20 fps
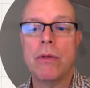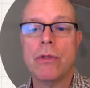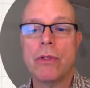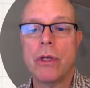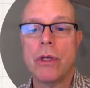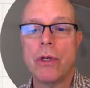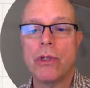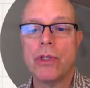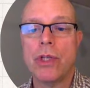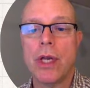so
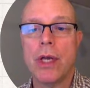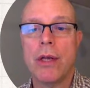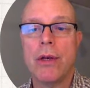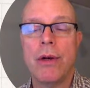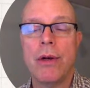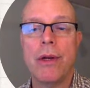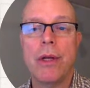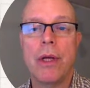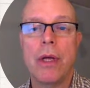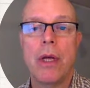your
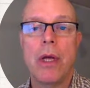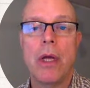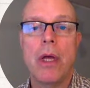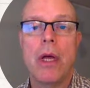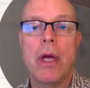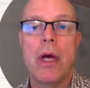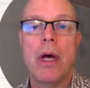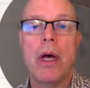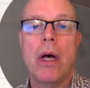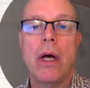standard
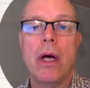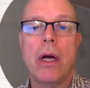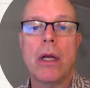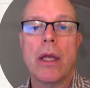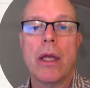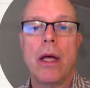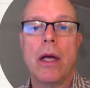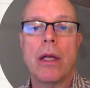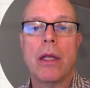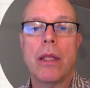uh,
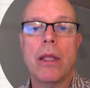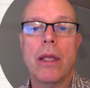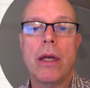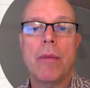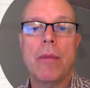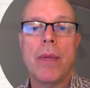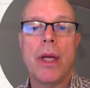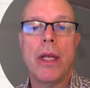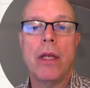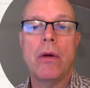calculator
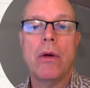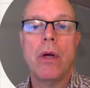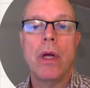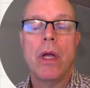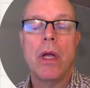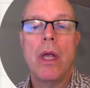menu.